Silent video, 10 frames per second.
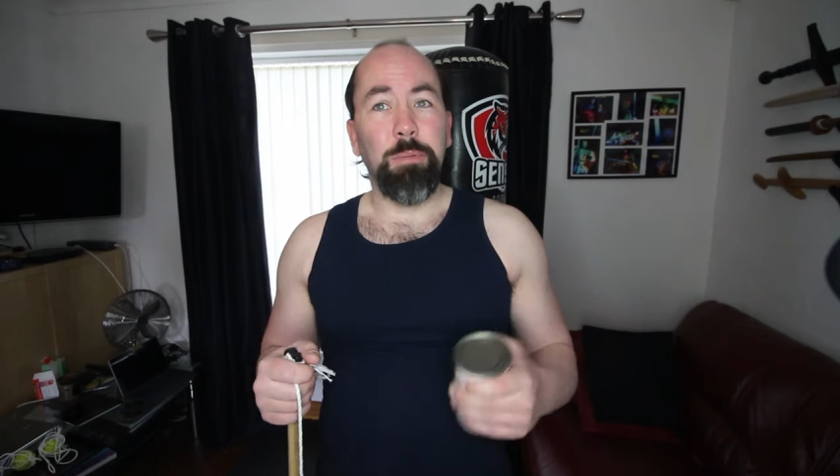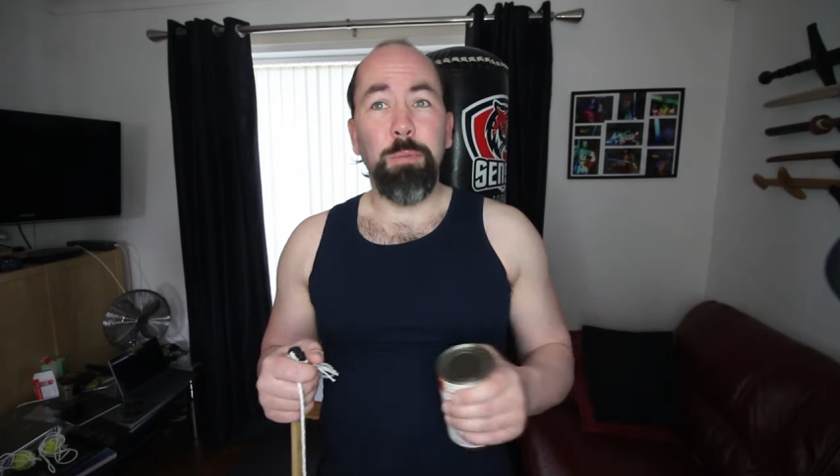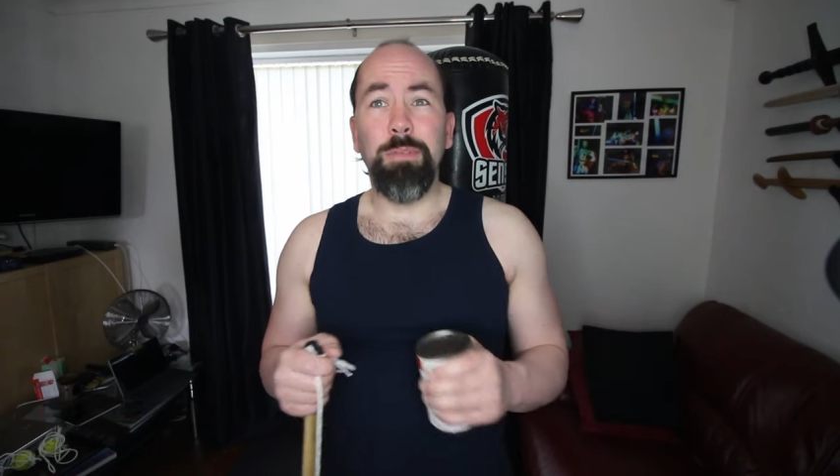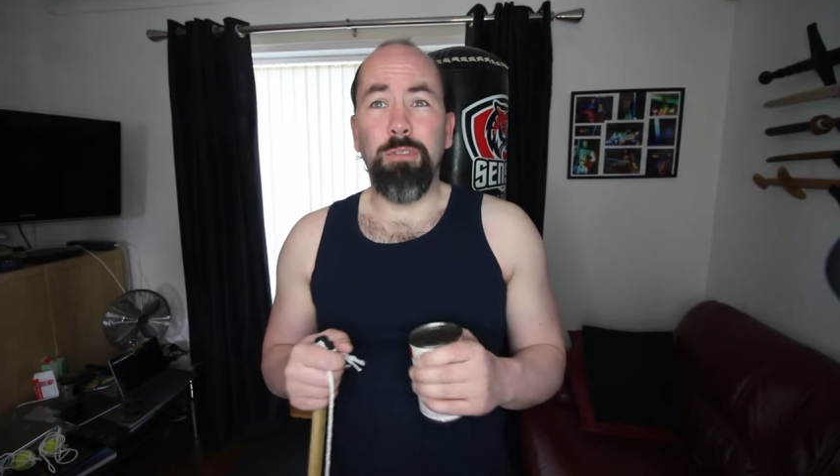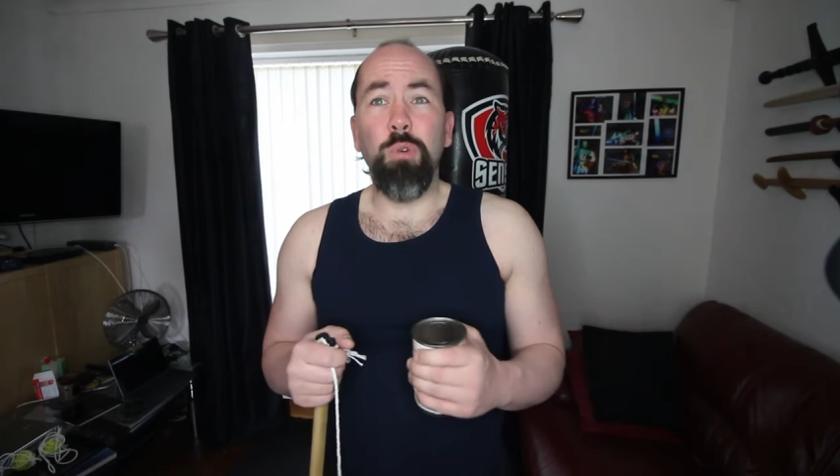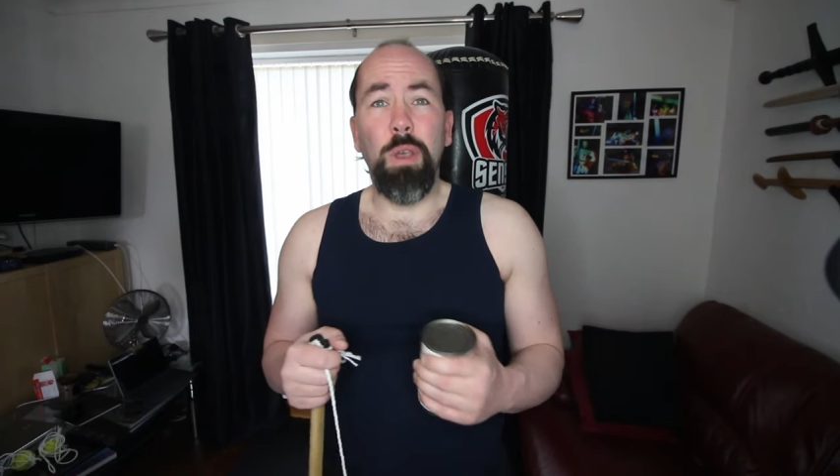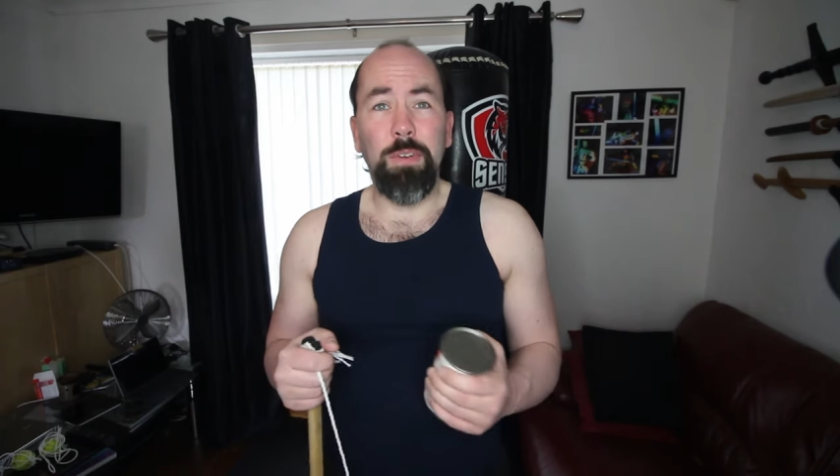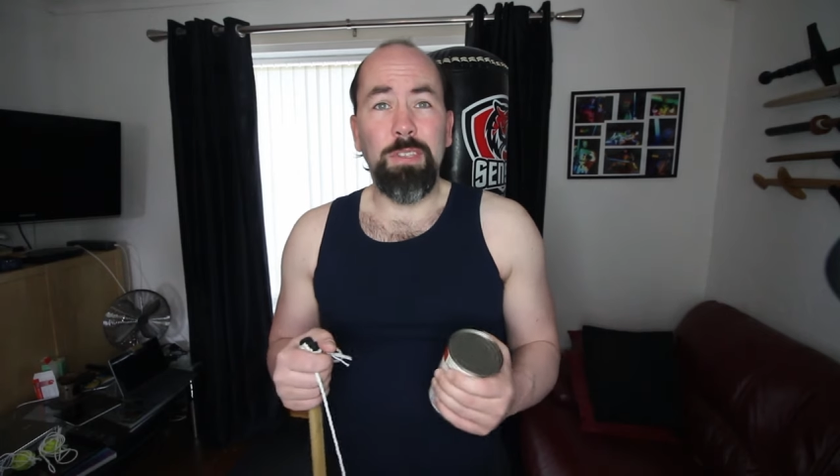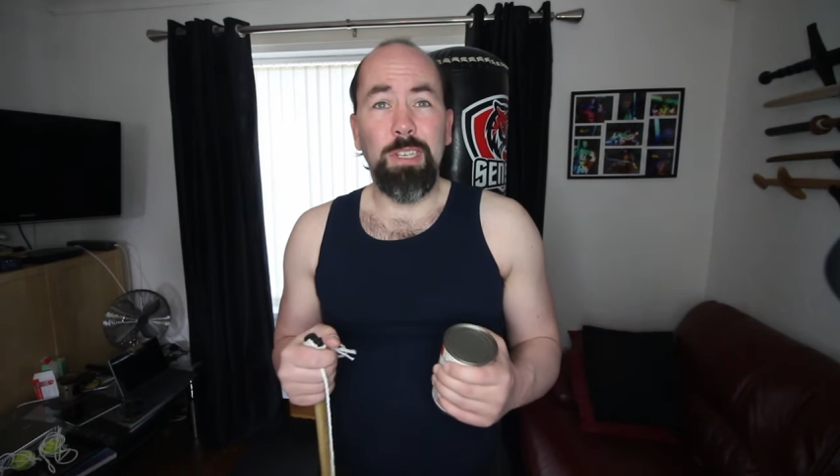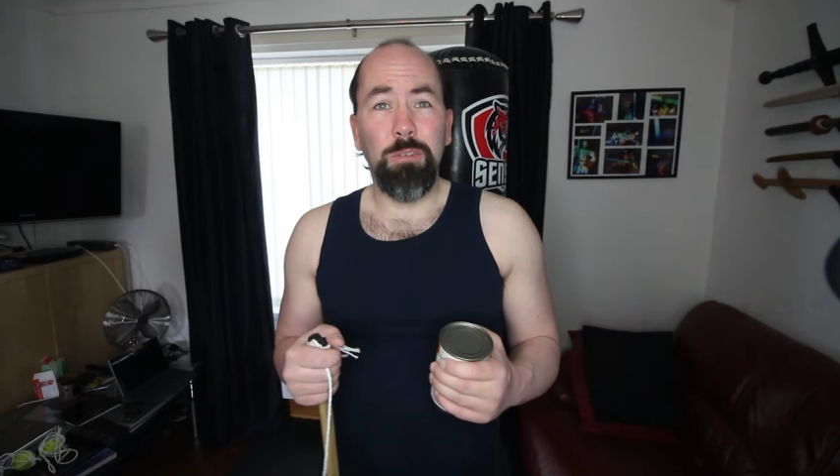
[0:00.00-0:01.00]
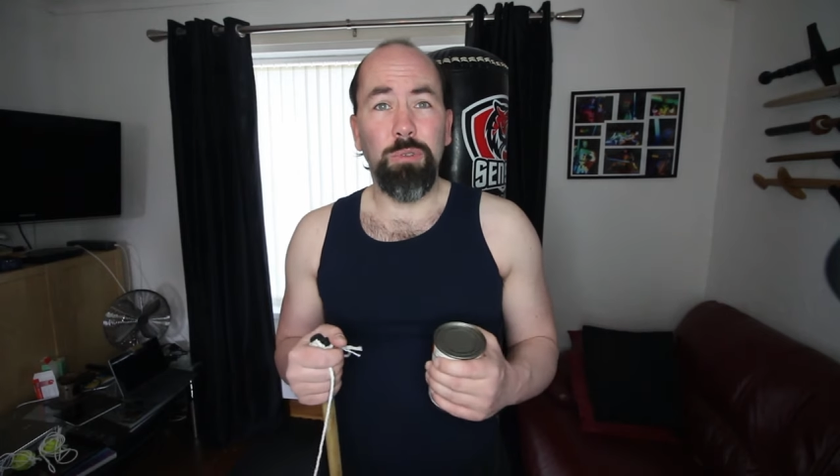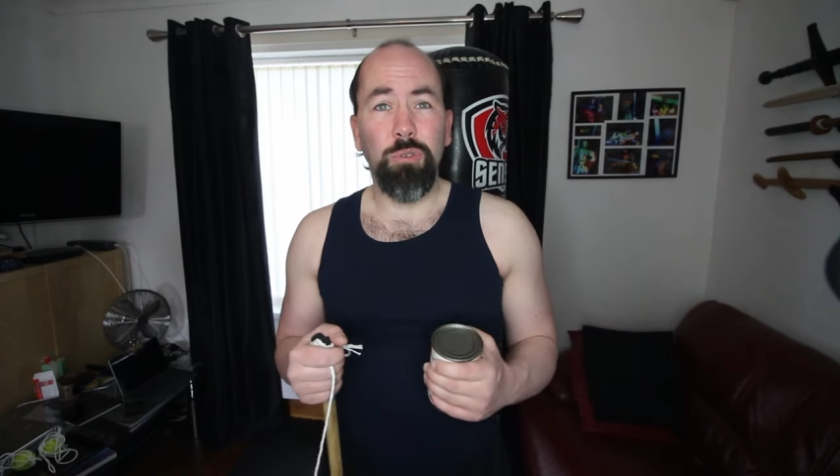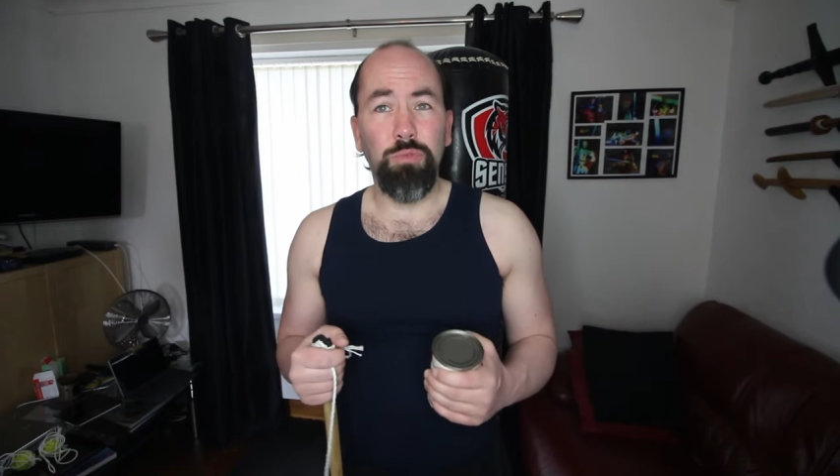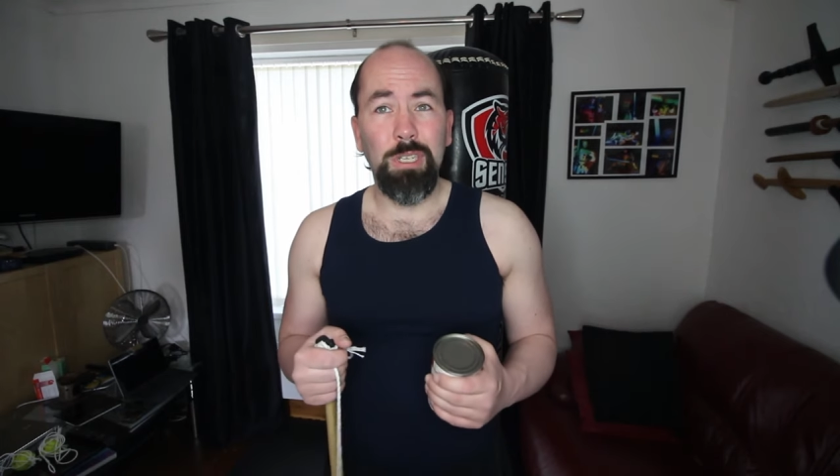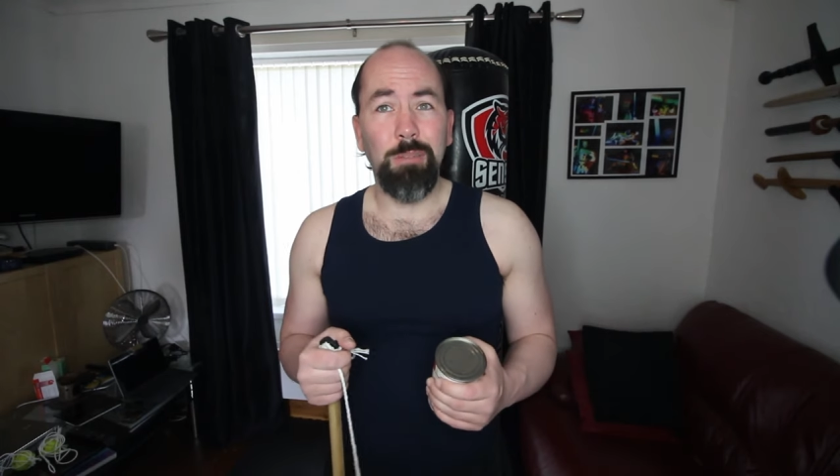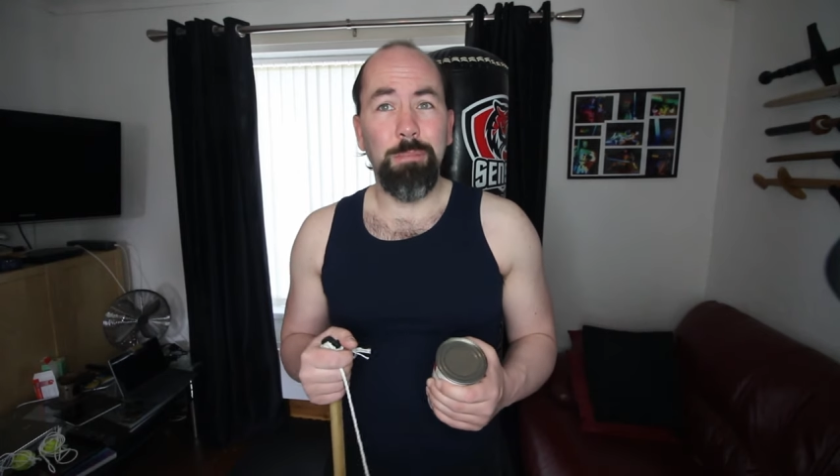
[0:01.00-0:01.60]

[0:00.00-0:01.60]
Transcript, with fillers: But we've no evidence that it was a real